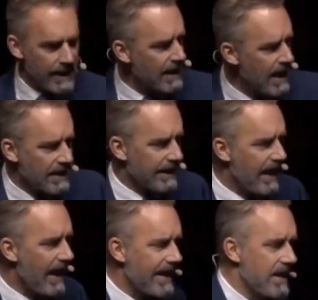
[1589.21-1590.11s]
And like,
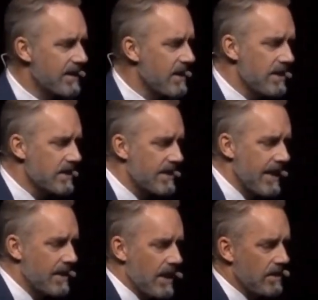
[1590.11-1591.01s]
I just
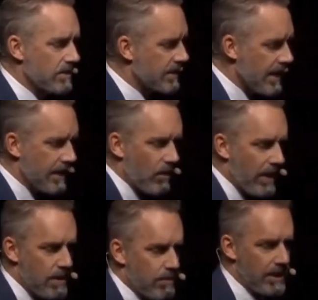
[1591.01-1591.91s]
can't understand how
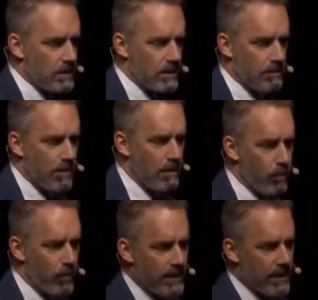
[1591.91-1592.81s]
anybody could come up
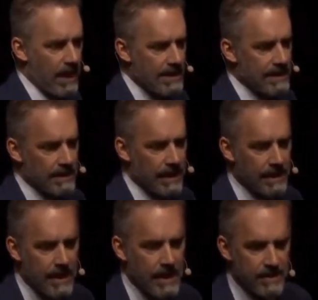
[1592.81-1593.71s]
with an idea like
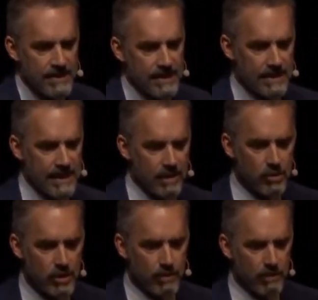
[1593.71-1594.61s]
the
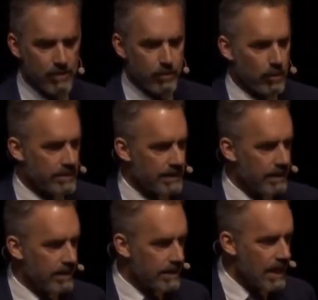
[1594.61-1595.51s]
dictatorship of the
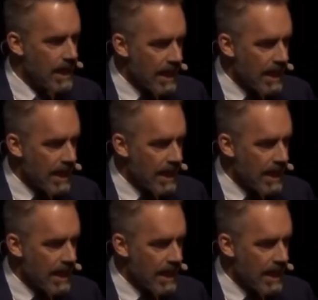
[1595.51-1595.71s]
proletariat,